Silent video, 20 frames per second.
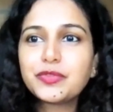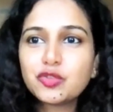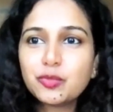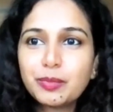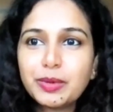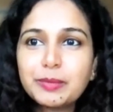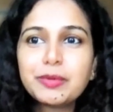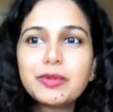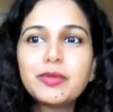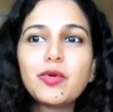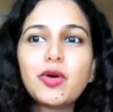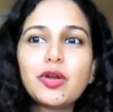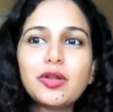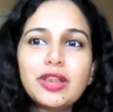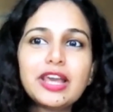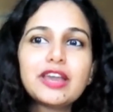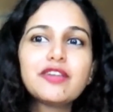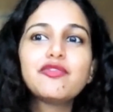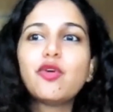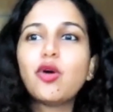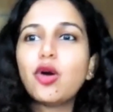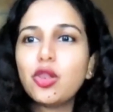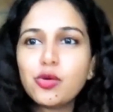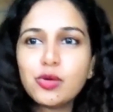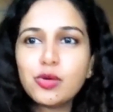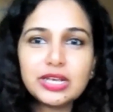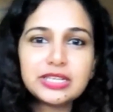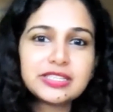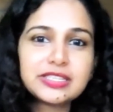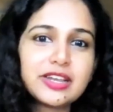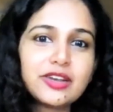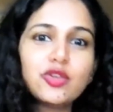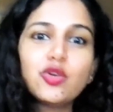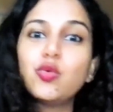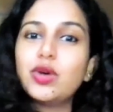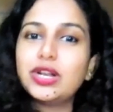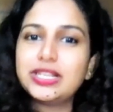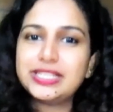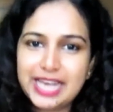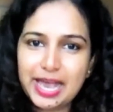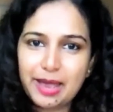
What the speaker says: so people want to like follow us and know what's